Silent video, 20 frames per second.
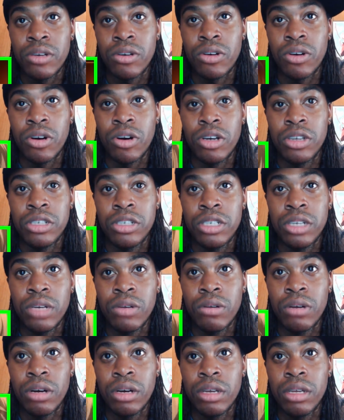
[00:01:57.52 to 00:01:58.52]
Oh,
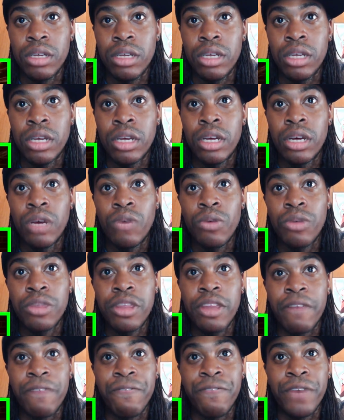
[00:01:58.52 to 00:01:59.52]
Shigaraki.
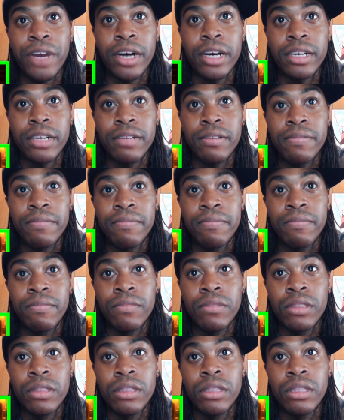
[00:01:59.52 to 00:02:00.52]
What the fuck?
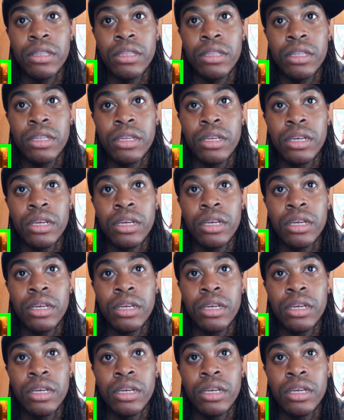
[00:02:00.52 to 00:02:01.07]
Flex on?